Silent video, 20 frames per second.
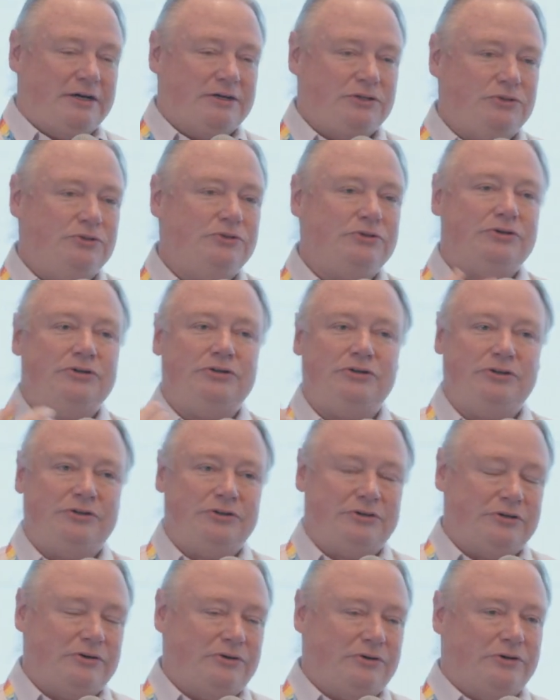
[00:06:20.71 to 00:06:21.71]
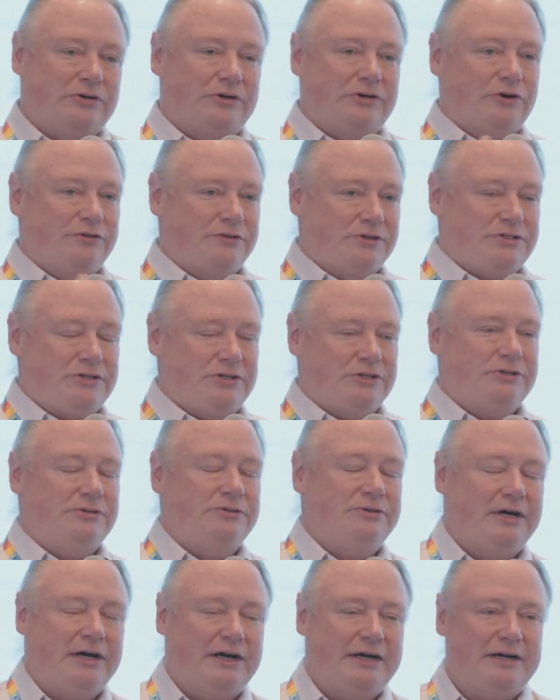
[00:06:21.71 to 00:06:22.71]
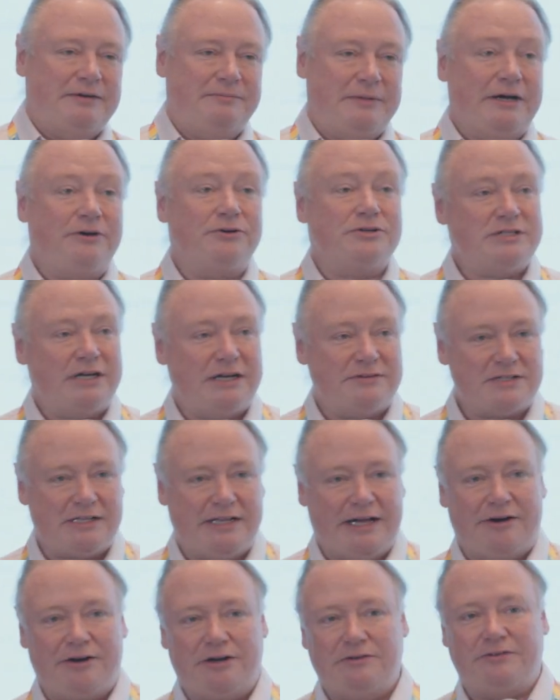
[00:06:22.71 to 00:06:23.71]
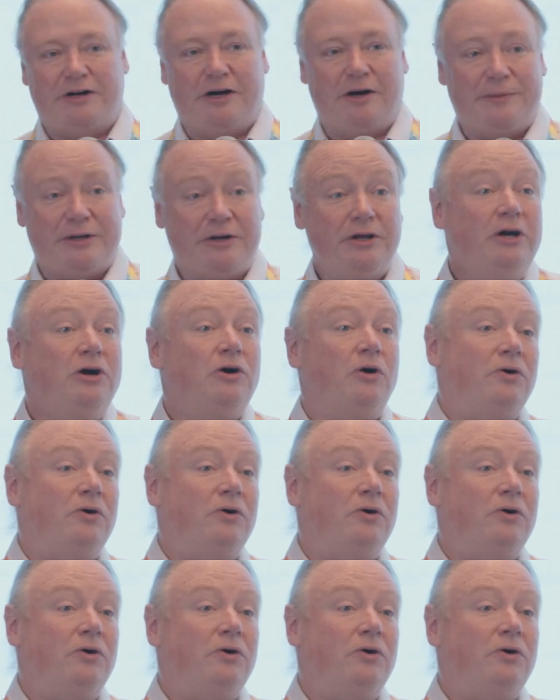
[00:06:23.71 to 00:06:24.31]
Google or over to Microsoft's cloud environment,